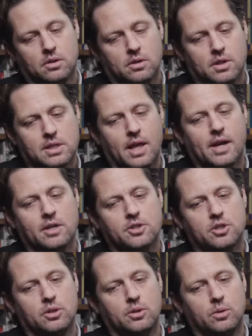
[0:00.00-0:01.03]
this led us
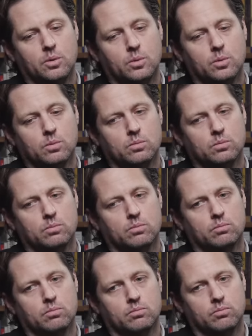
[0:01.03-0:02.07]
to,
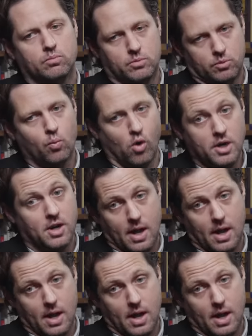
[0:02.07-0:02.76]
one,